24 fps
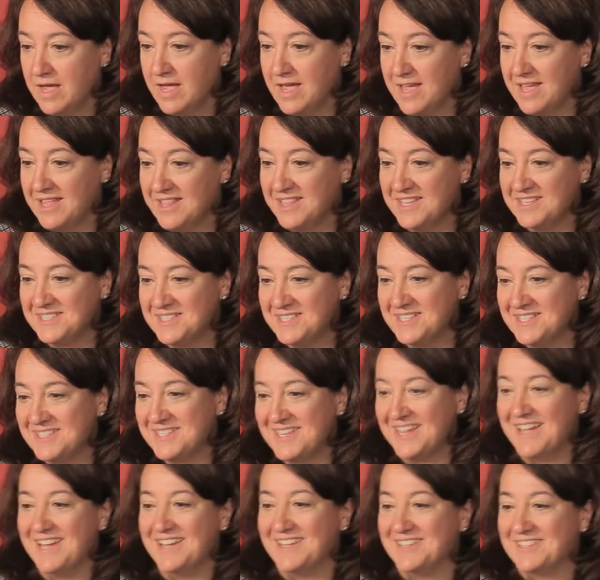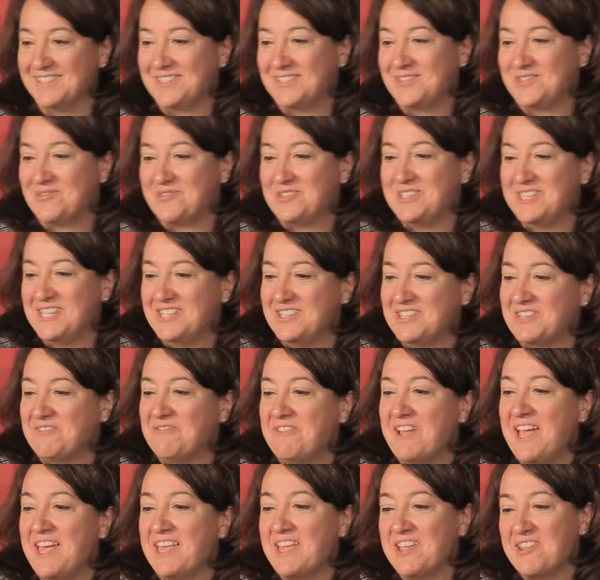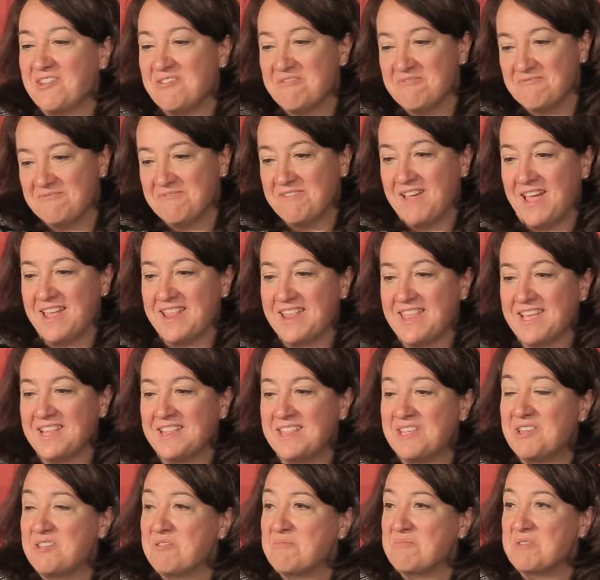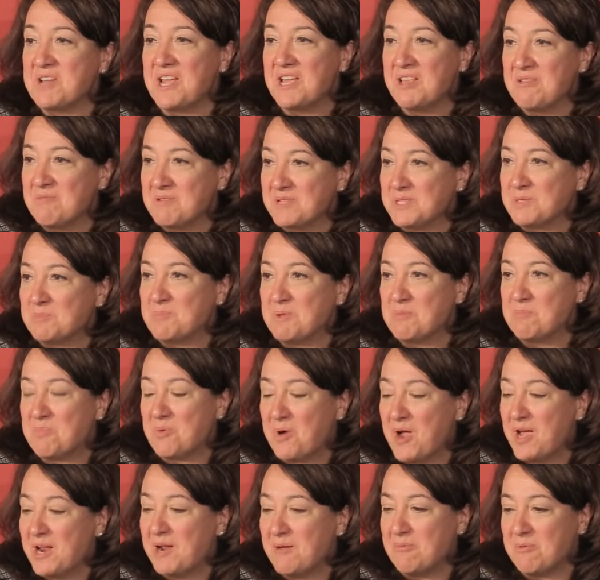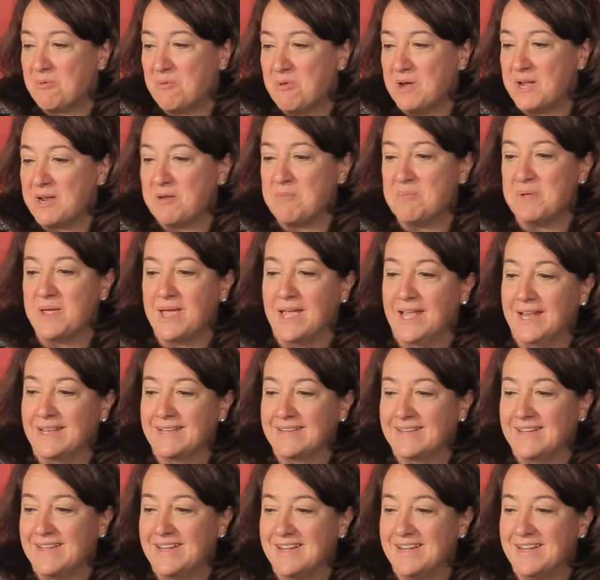This is a strategic value of, I think the human element's been brought up quite a bit.